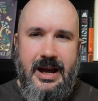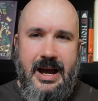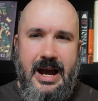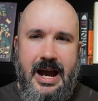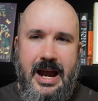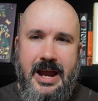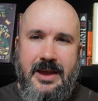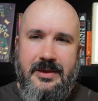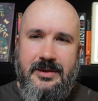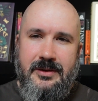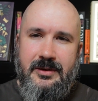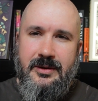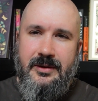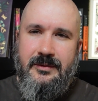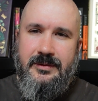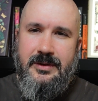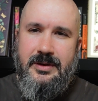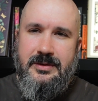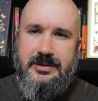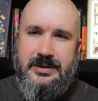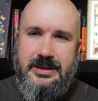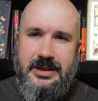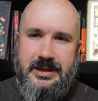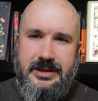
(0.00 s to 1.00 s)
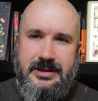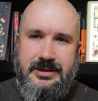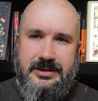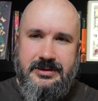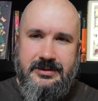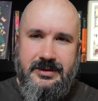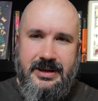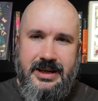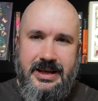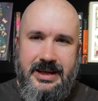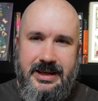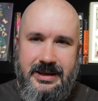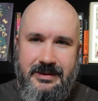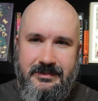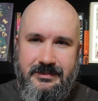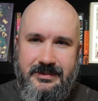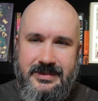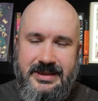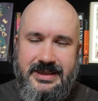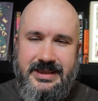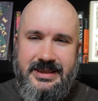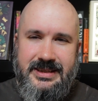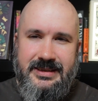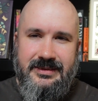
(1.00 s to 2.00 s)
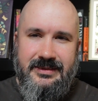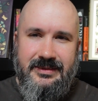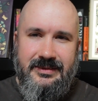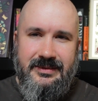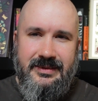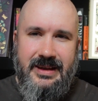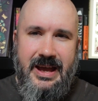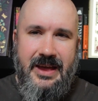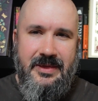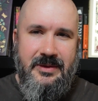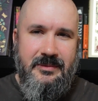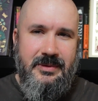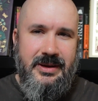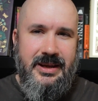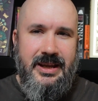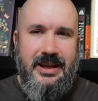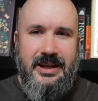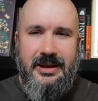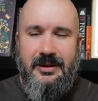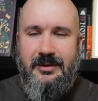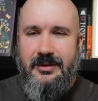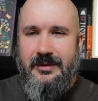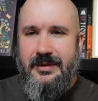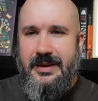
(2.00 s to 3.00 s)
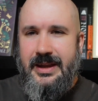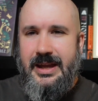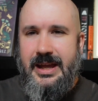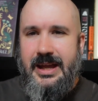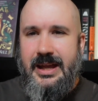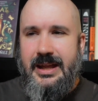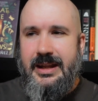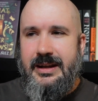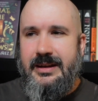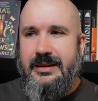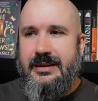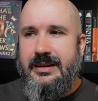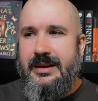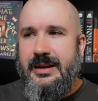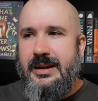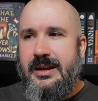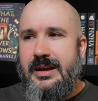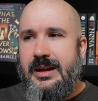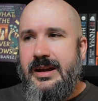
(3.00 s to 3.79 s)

either of those extremes at the beginning or the end.